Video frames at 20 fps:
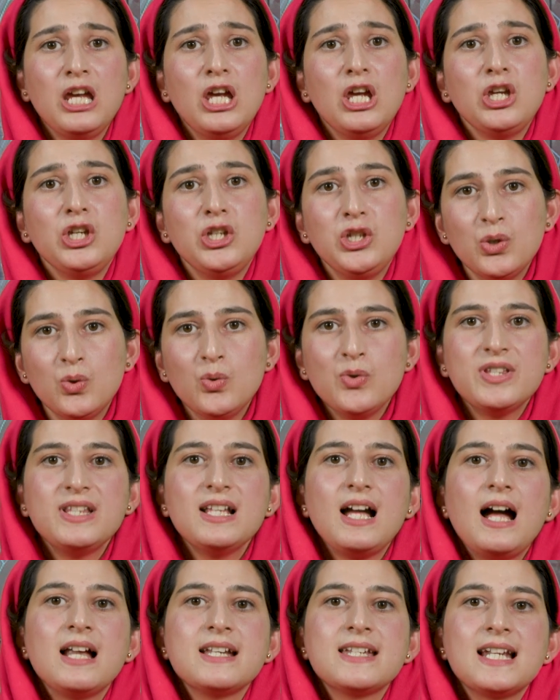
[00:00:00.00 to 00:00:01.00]
use the
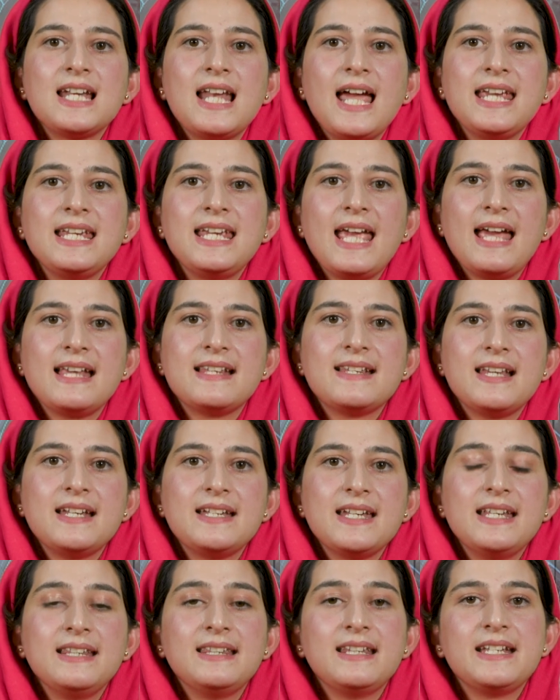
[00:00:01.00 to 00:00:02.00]
underlying asset
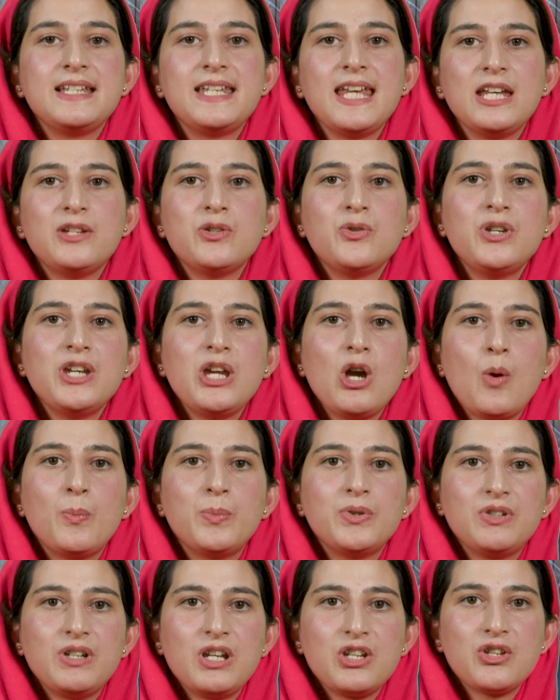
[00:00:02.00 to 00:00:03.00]
in the day-to-day
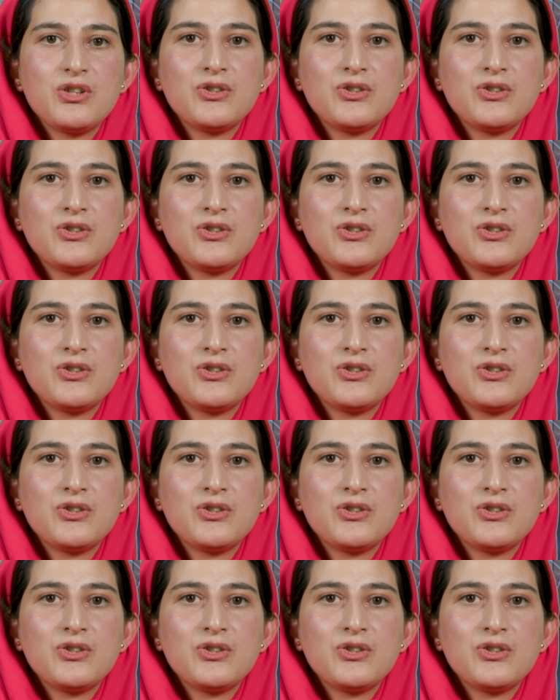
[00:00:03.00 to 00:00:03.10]
operations